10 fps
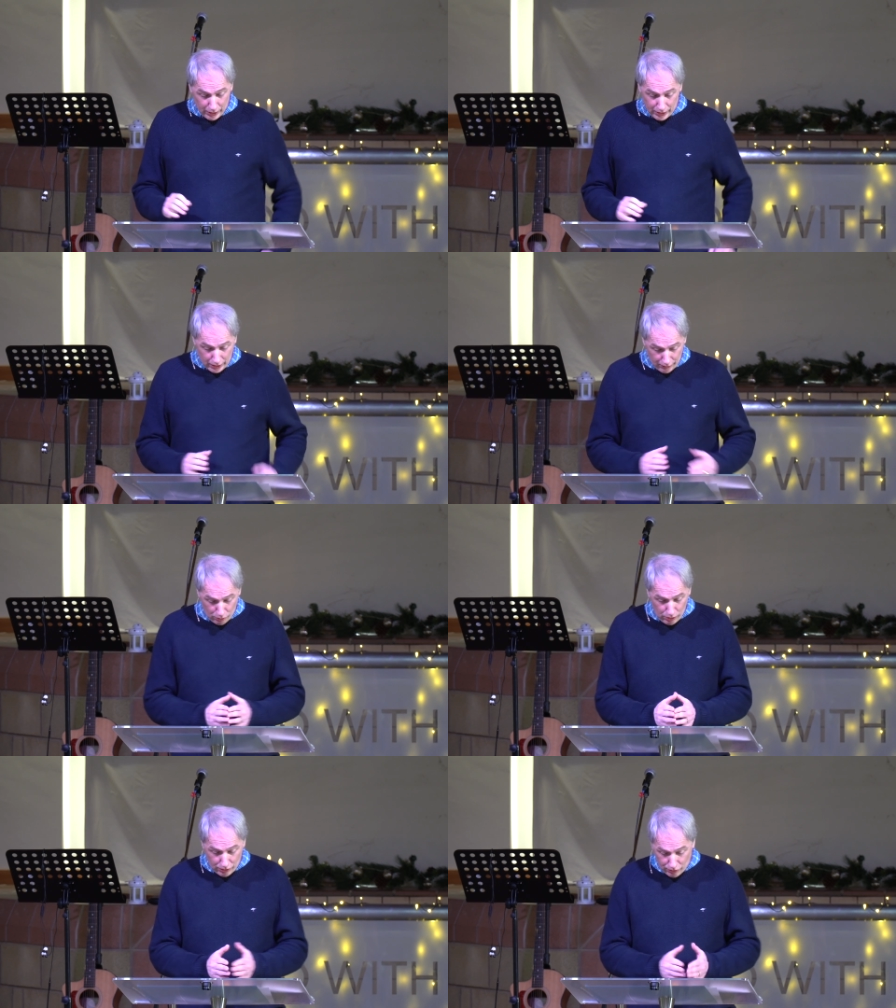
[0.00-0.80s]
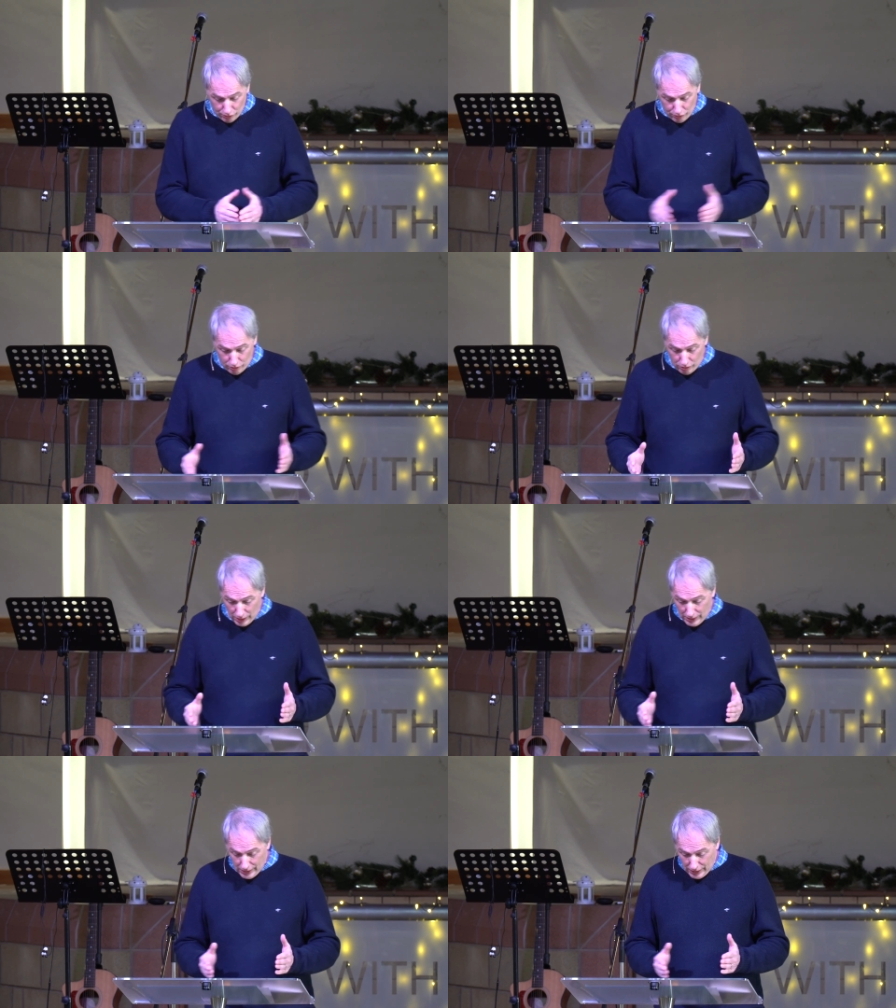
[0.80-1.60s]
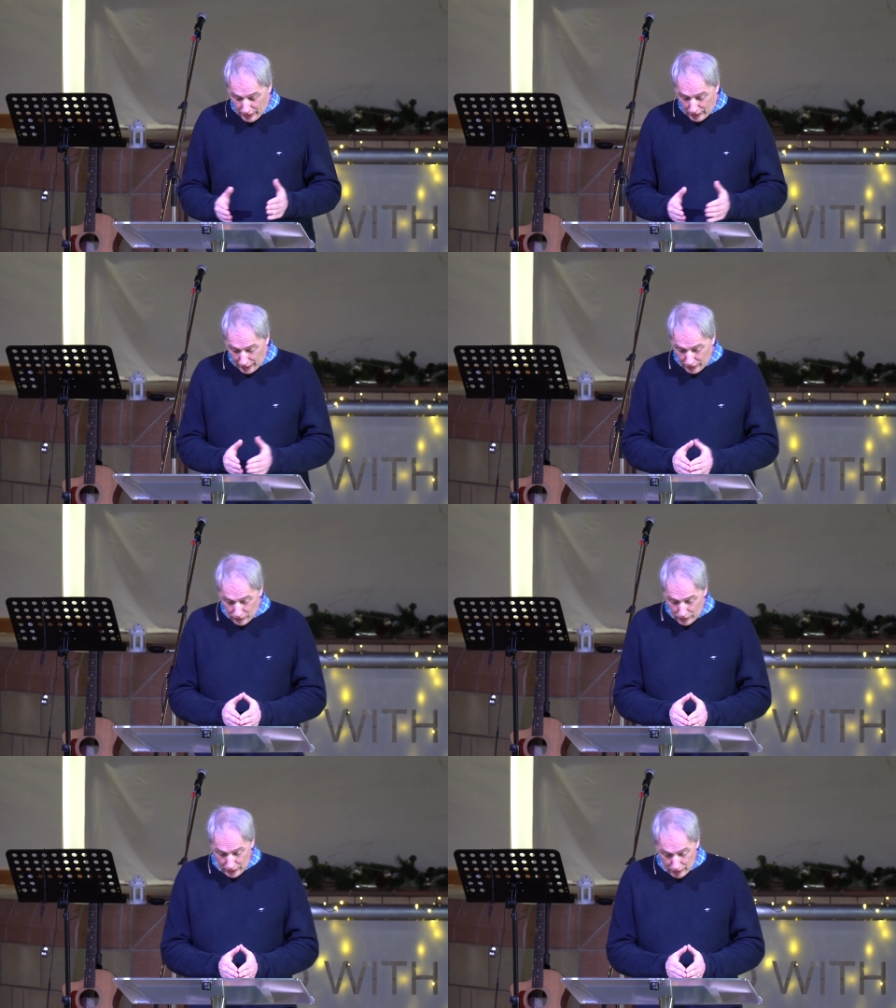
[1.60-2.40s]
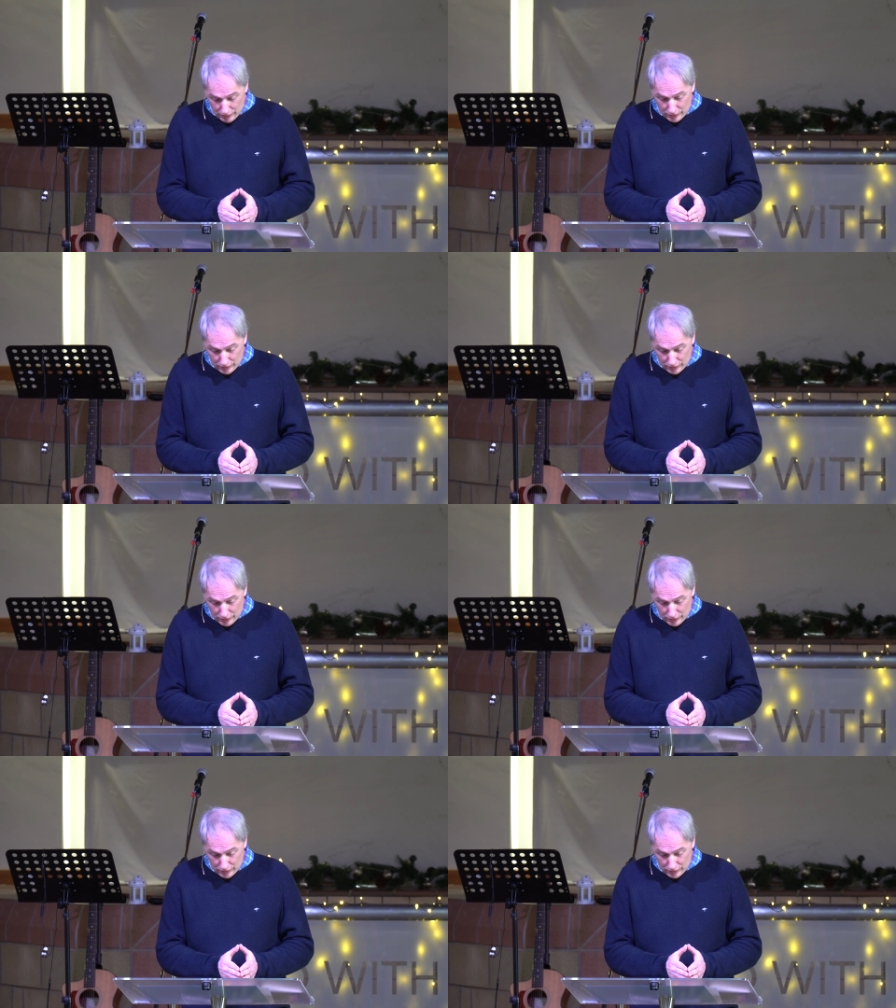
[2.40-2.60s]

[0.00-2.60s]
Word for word: and, and if you read through uh, the,